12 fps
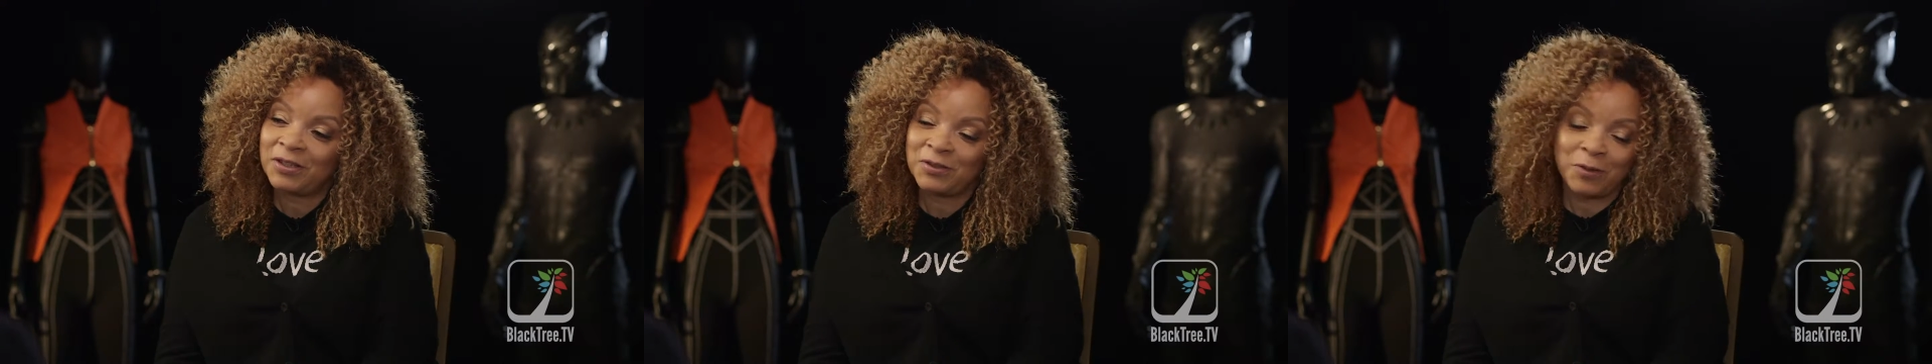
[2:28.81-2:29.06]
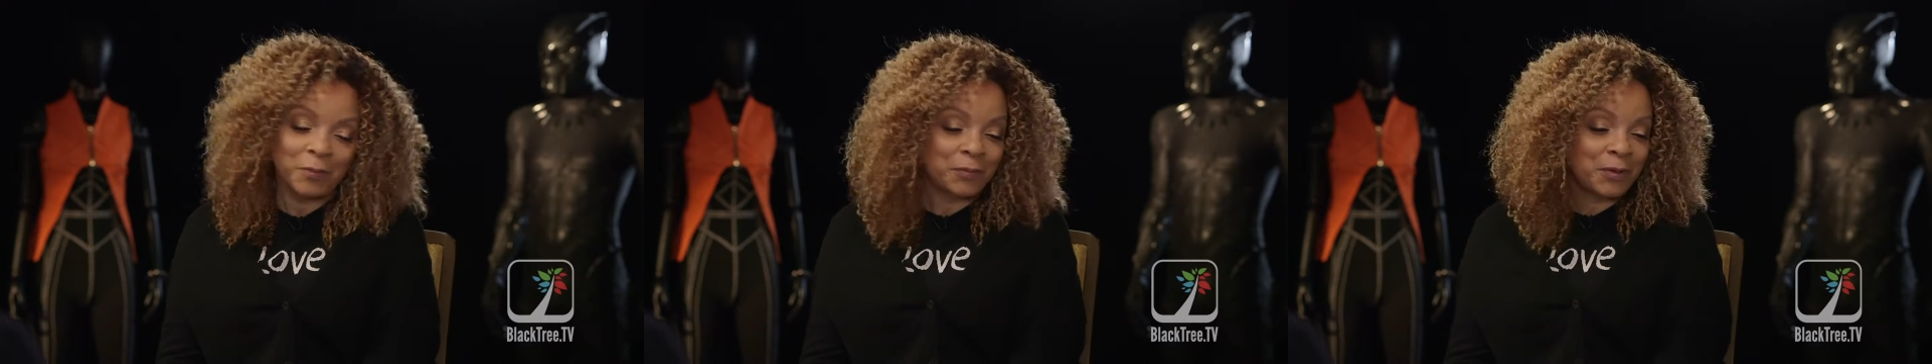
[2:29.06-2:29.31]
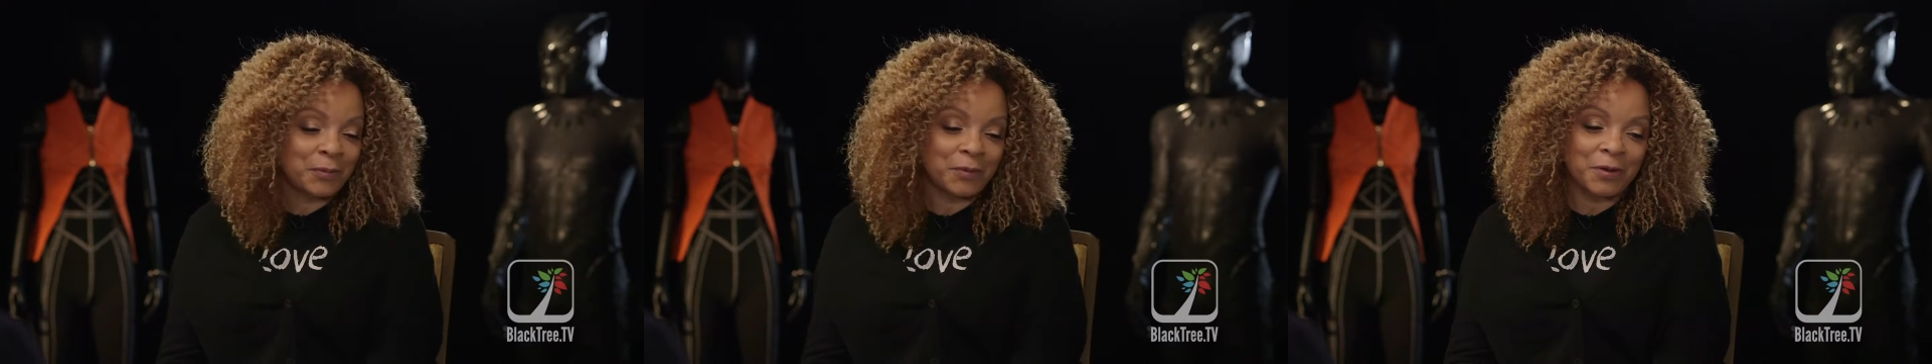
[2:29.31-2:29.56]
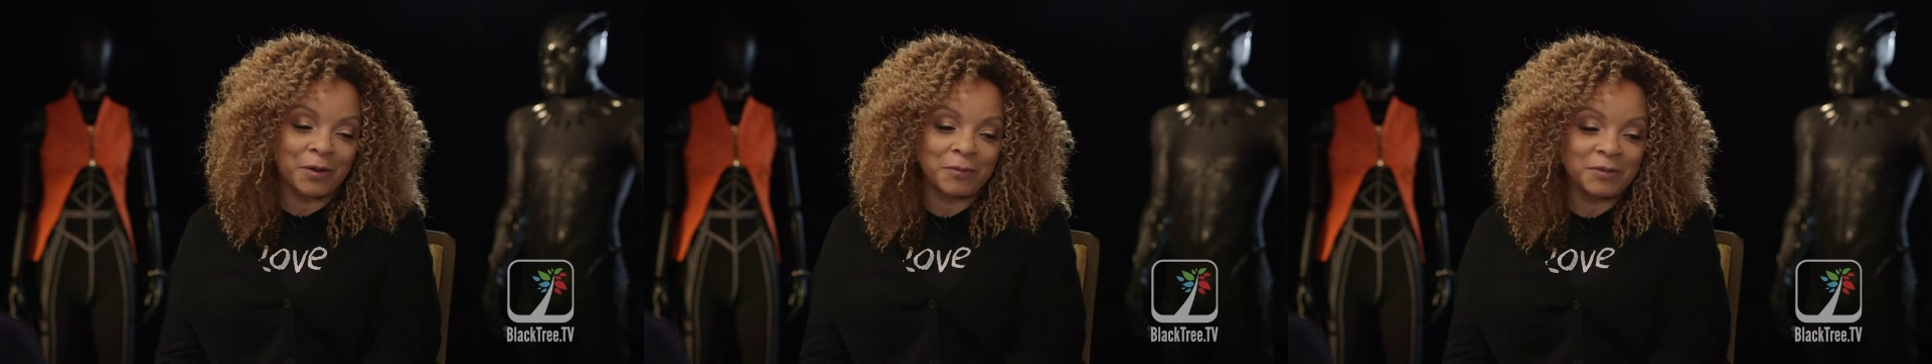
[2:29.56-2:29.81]
some
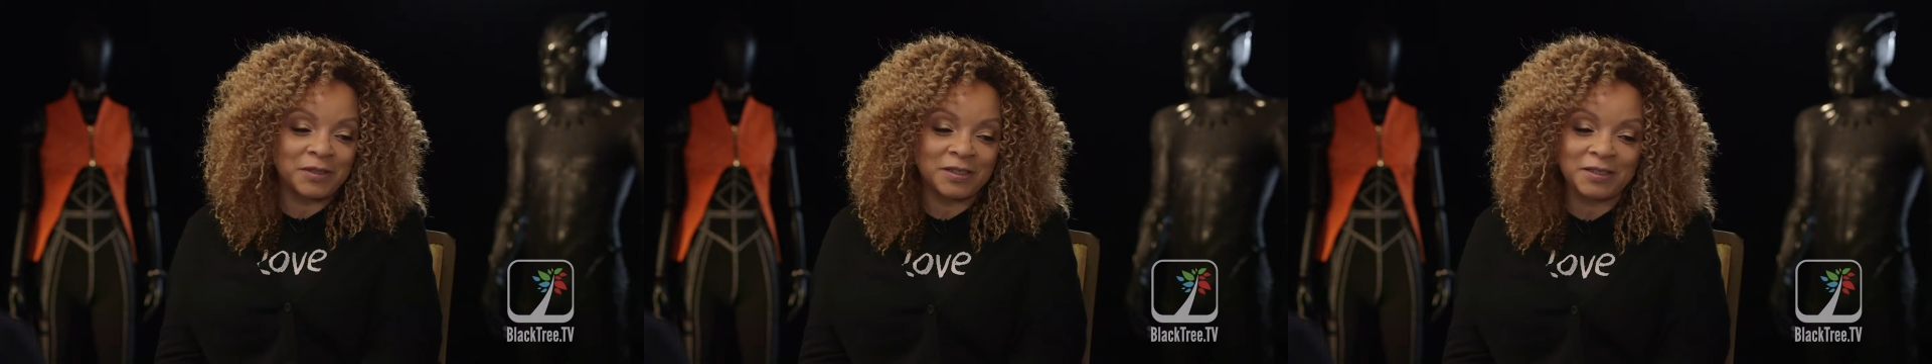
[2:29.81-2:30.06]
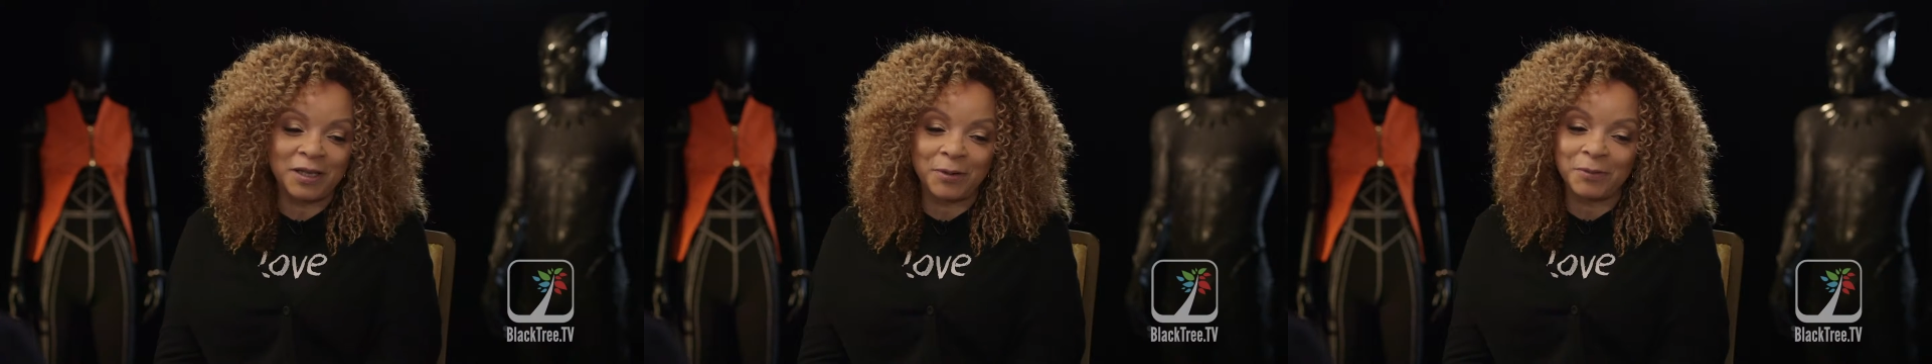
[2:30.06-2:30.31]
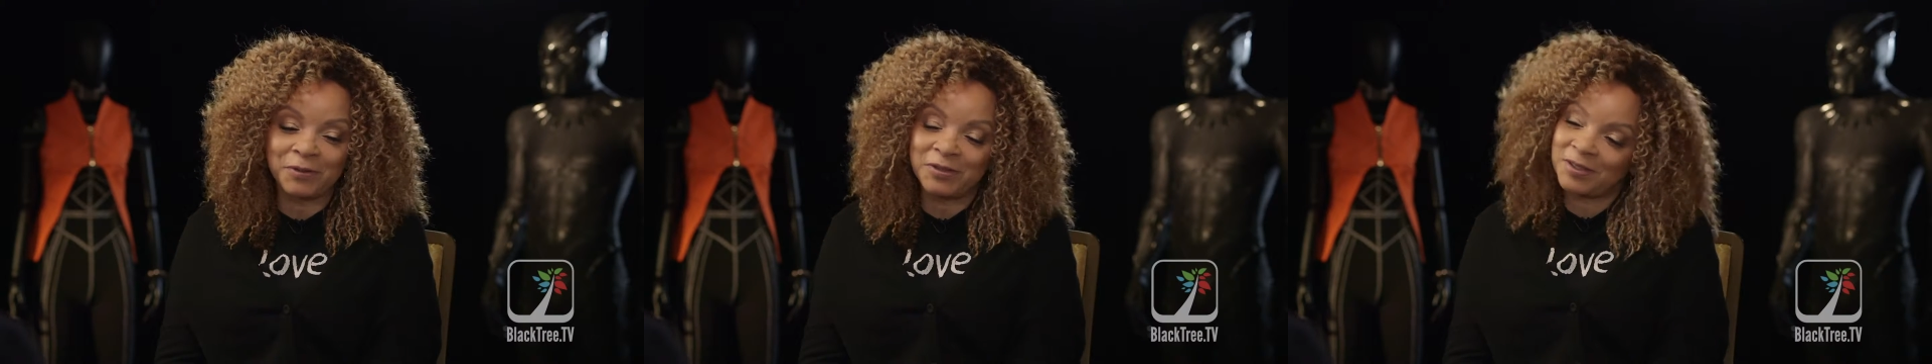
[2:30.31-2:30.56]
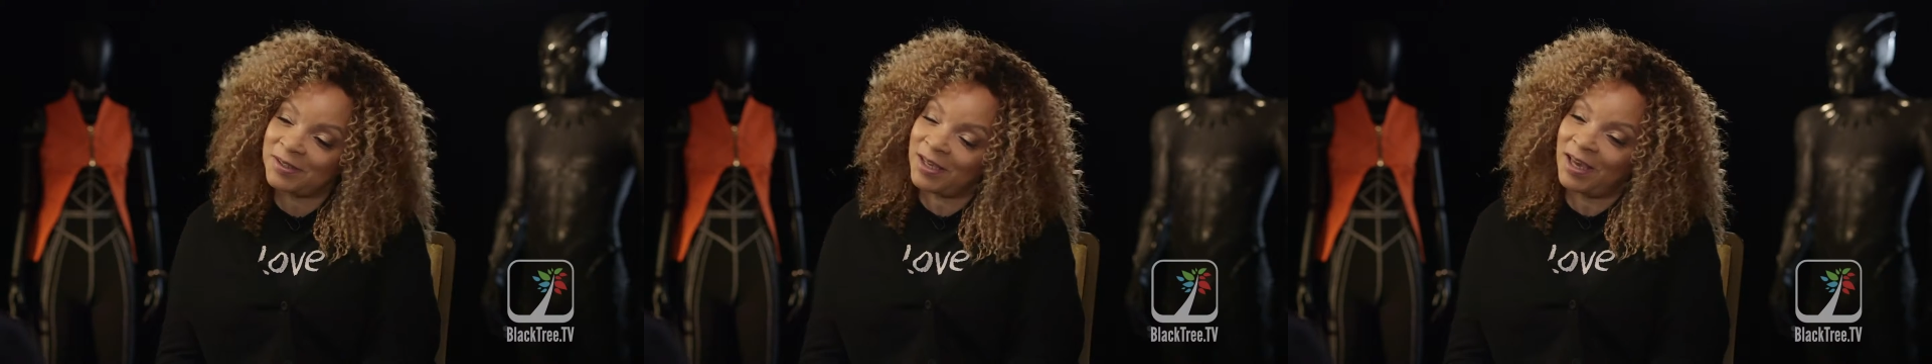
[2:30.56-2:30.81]
people come to the table
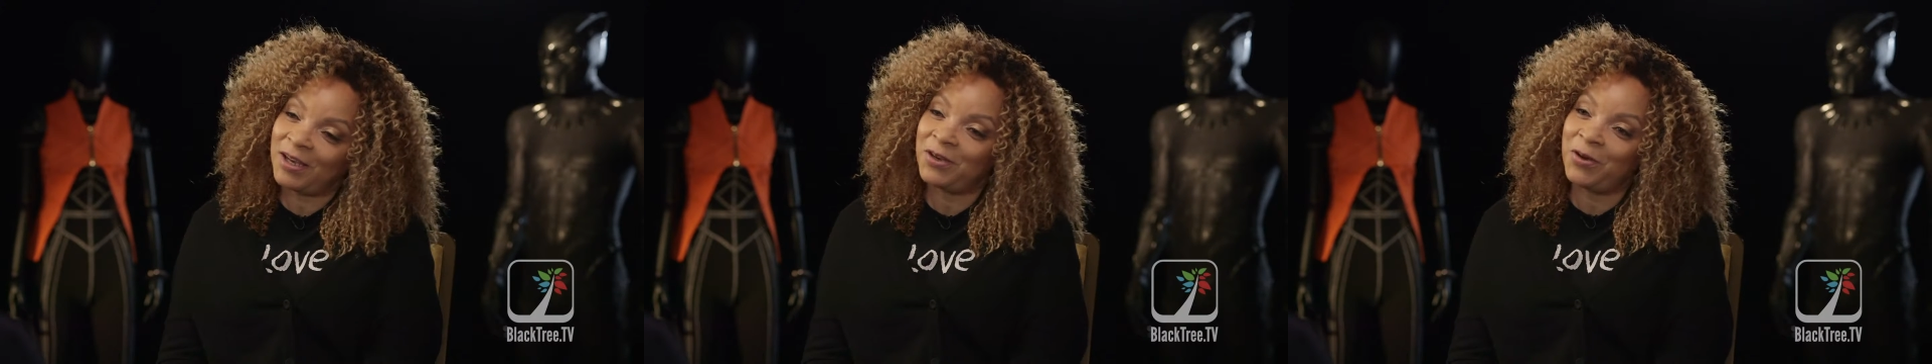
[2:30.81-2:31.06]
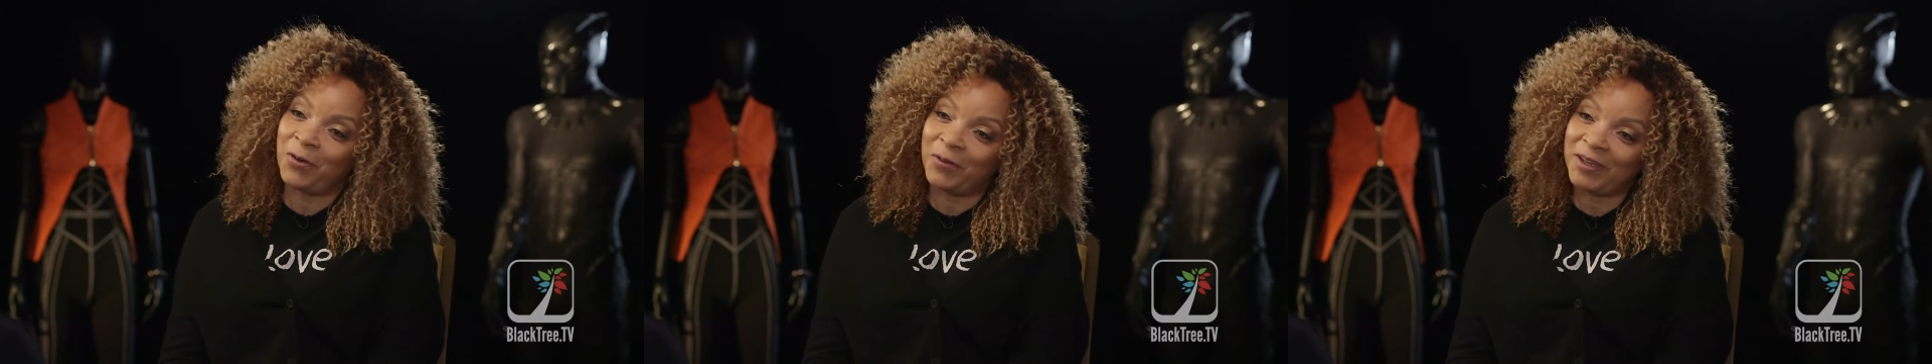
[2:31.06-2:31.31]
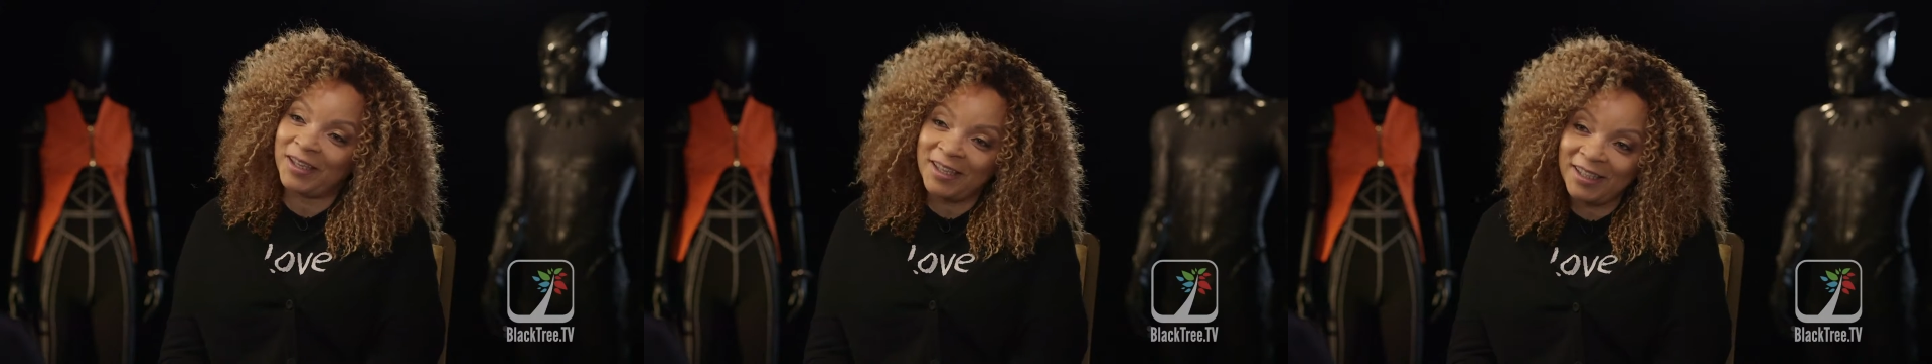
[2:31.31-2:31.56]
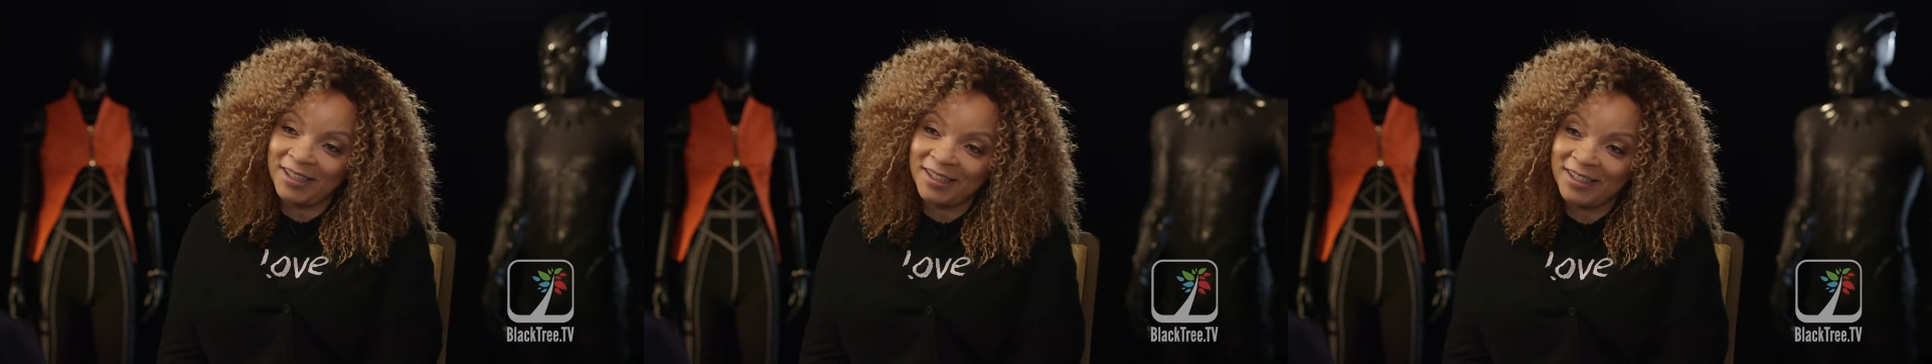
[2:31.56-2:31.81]
just kind of knowing
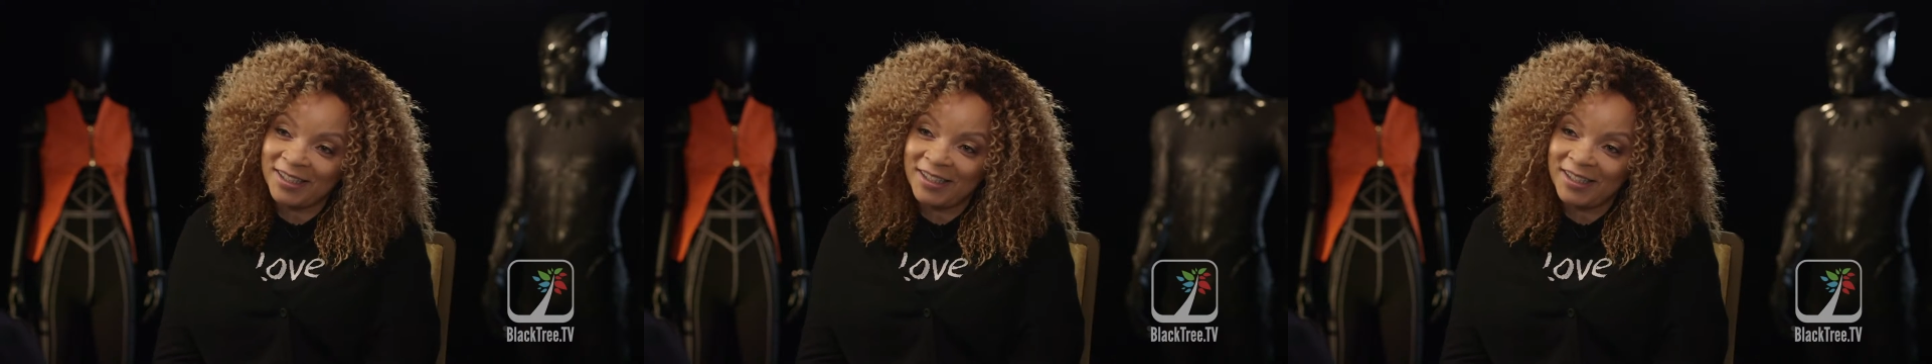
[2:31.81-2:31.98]
it.